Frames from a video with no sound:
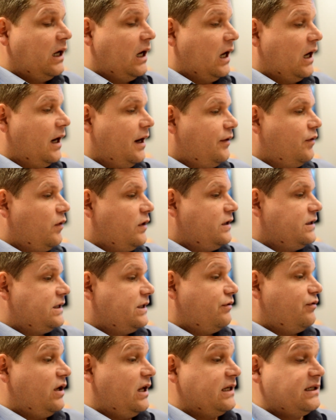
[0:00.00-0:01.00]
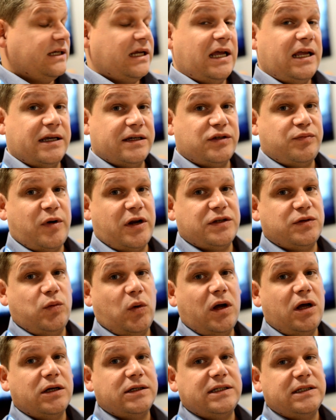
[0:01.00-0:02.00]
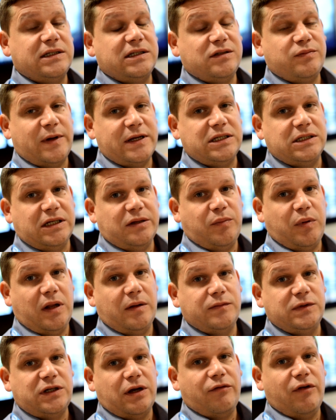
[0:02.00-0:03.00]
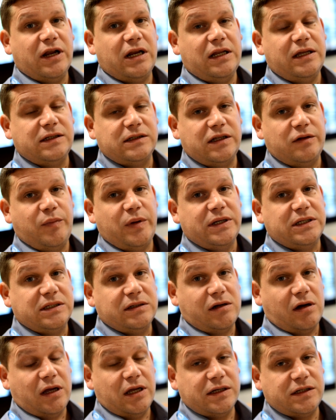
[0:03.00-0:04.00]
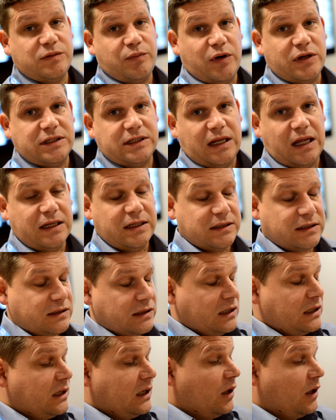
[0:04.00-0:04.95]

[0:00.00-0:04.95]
Uh, the way the serial ATA Express works is it's basically plumbed directly into the PCI Express lanes.